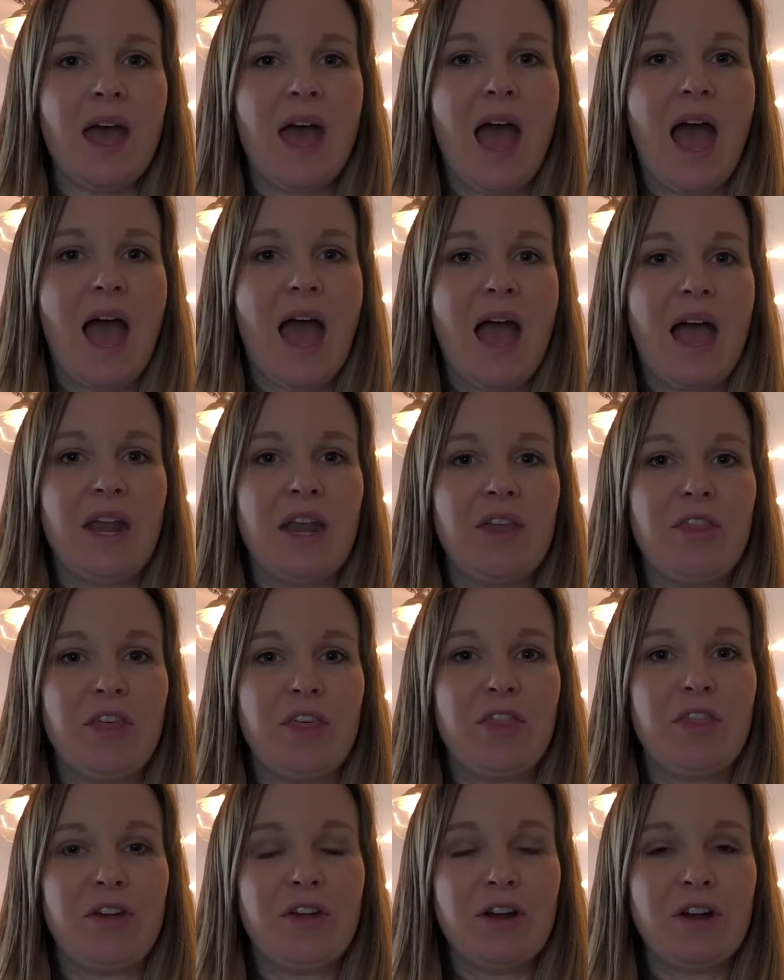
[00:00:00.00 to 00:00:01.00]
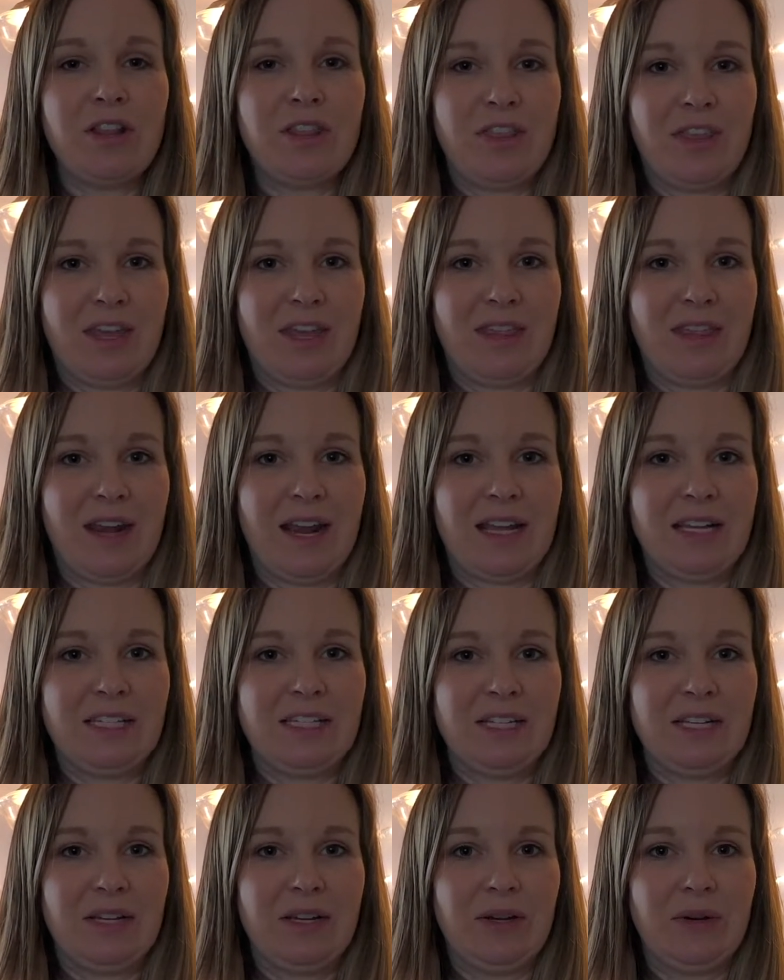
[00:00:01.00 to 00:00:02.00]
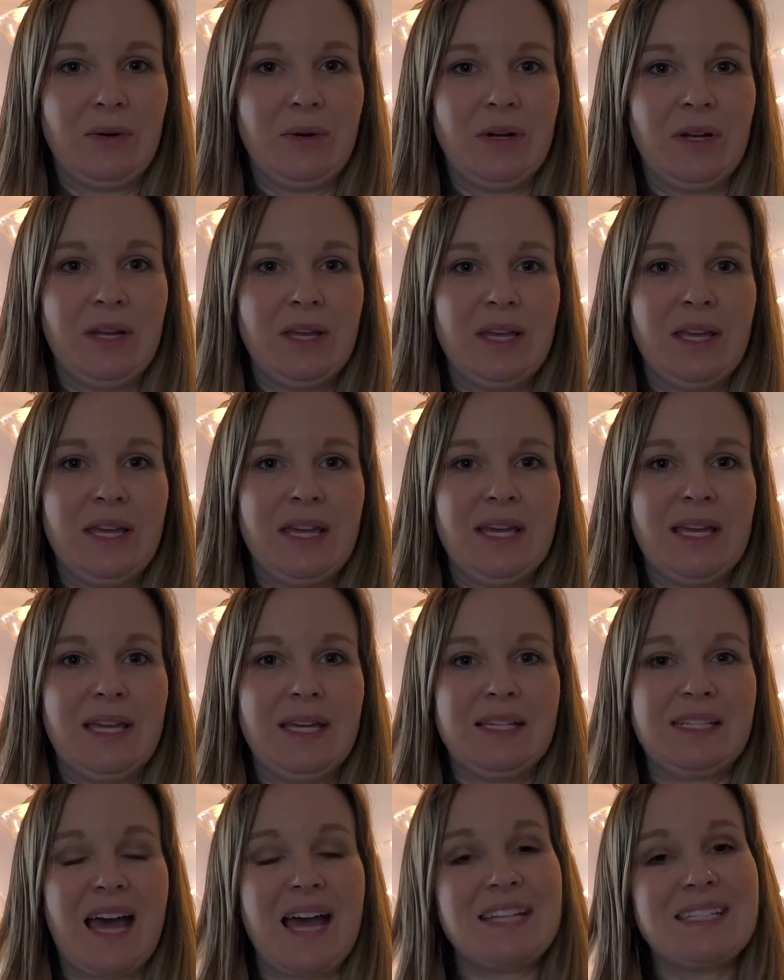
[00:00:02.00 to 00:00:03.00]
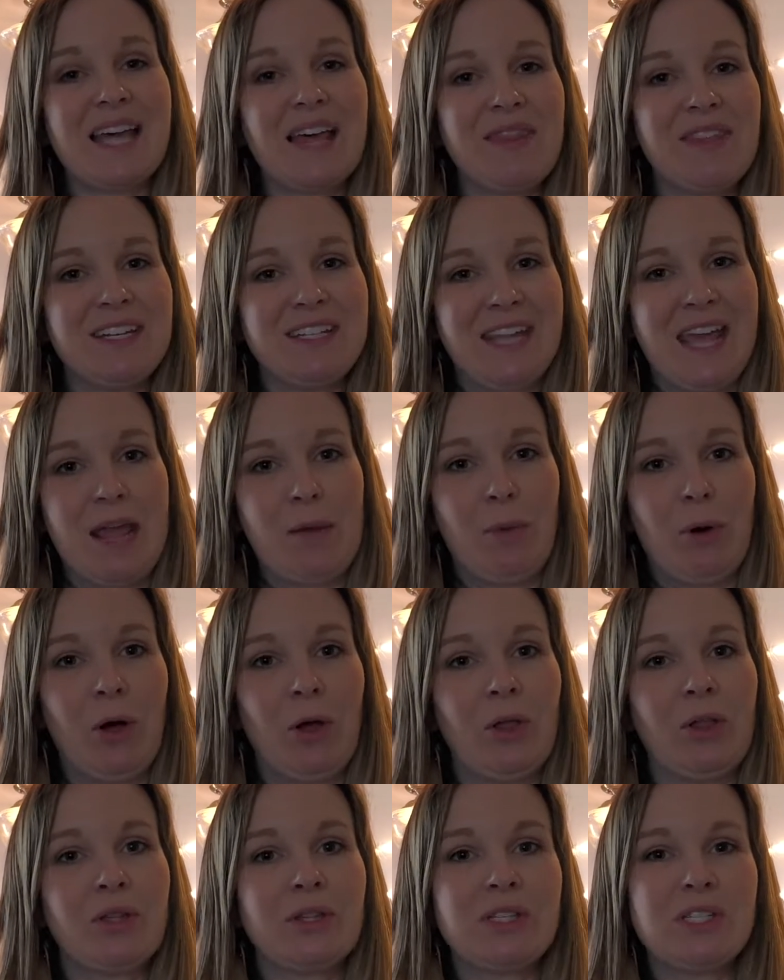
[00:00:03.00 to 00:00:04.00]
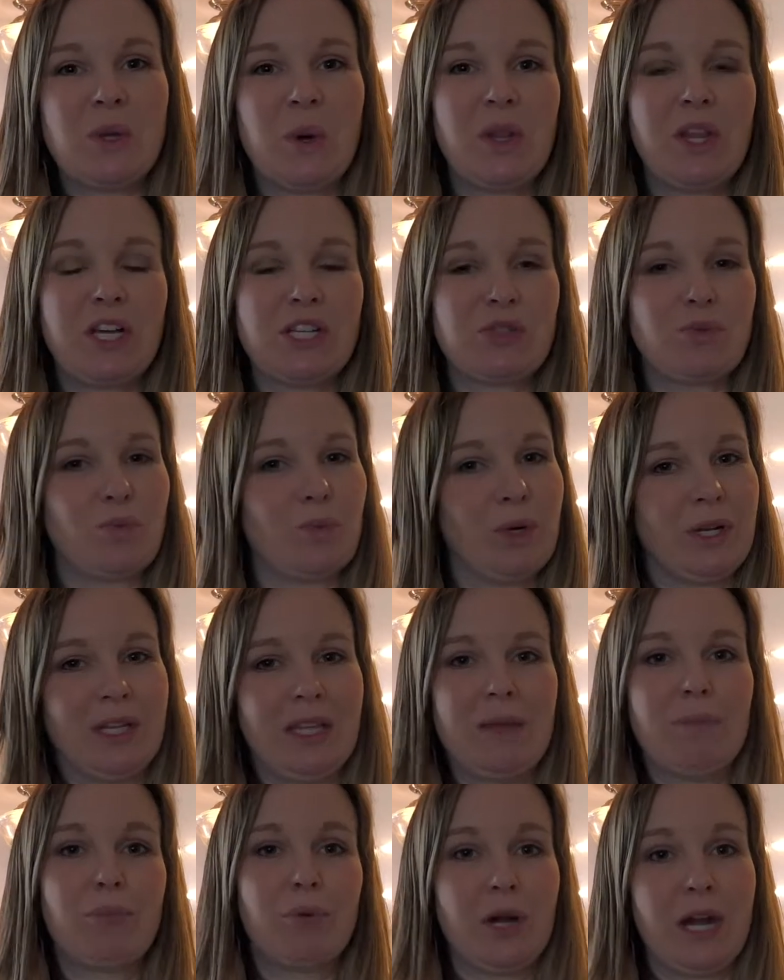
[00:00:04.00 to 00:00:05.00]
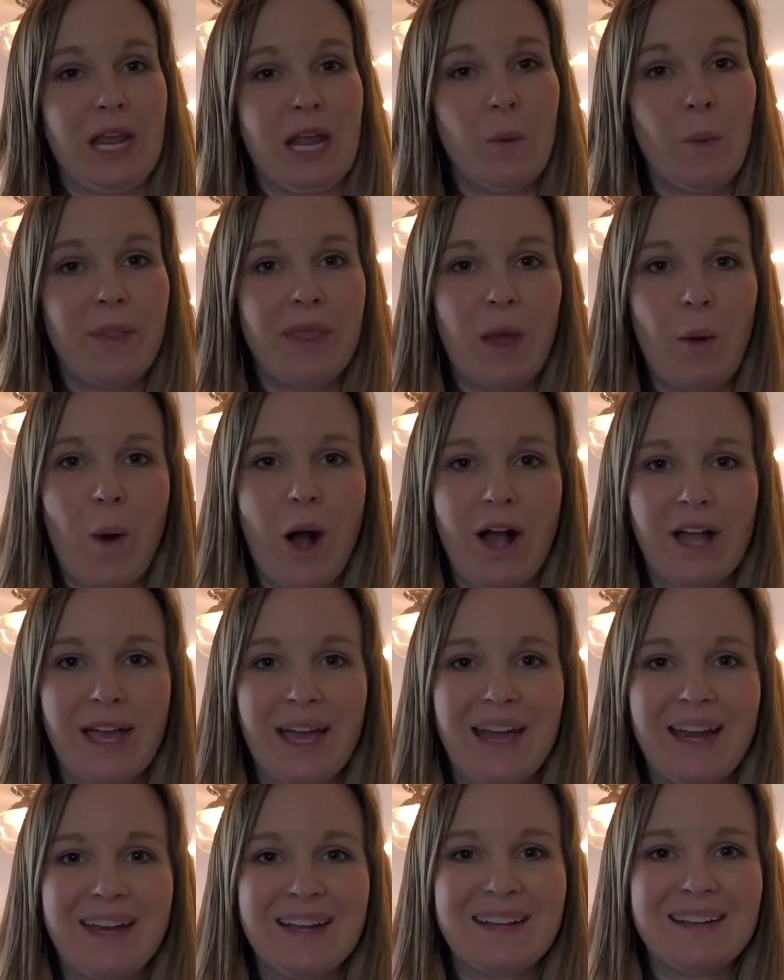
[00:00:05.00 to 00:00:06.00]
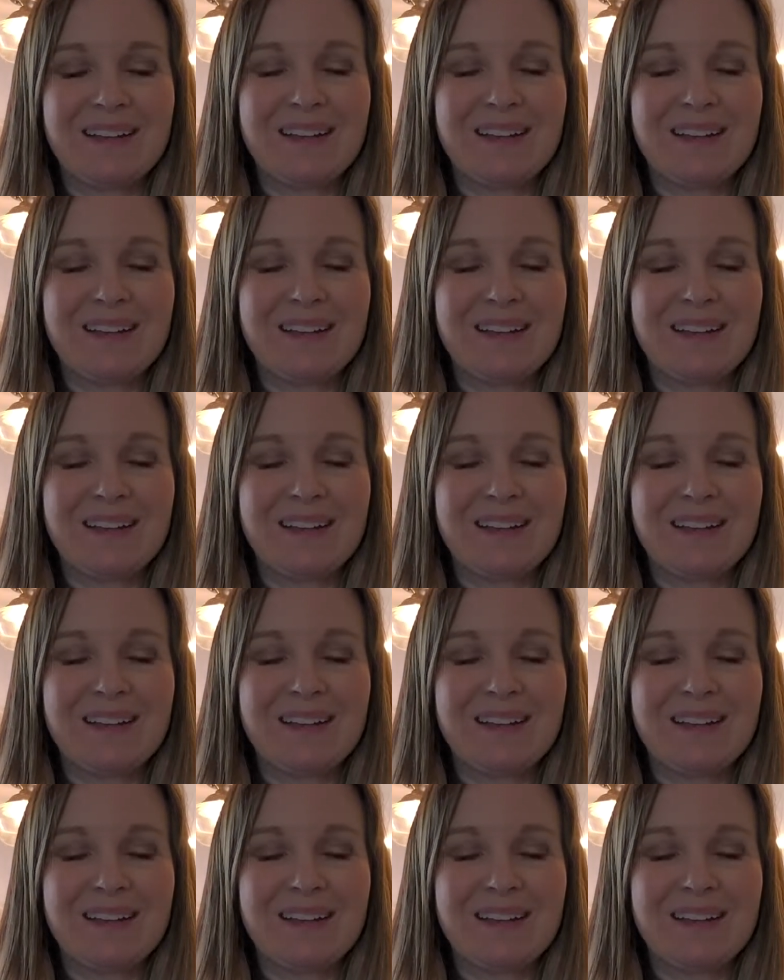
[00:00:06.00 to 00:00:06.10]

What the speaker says: And the third thing that I do is I set the table so it looks really pretty when they walk in.